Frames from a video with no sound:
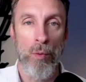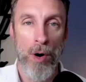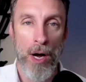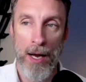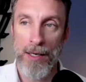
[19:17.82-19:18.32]

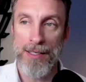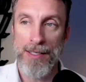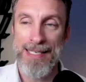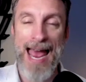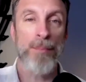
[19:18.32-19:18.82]
uh,
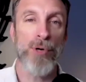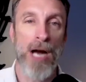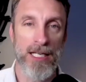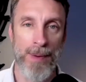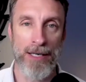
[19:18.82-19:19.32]
ten
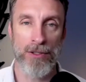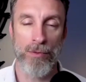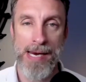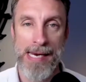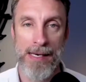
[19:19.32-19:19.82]
prospects a
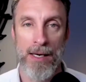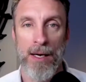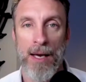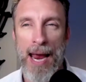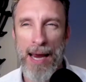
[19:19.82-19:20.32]
week,
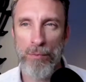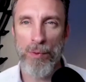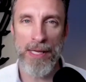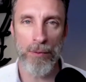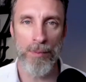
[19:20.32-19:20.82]
and we
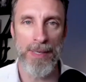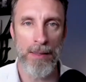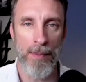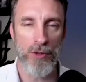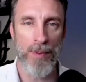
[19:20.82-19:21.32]
think we'll be in a
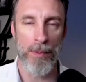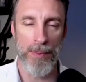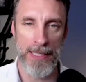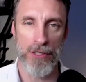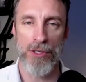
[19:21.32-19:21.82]
much better
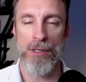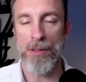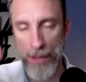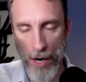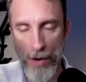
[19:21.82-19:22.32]
position.
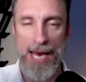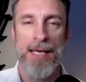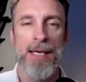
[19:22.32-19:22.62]
Okay.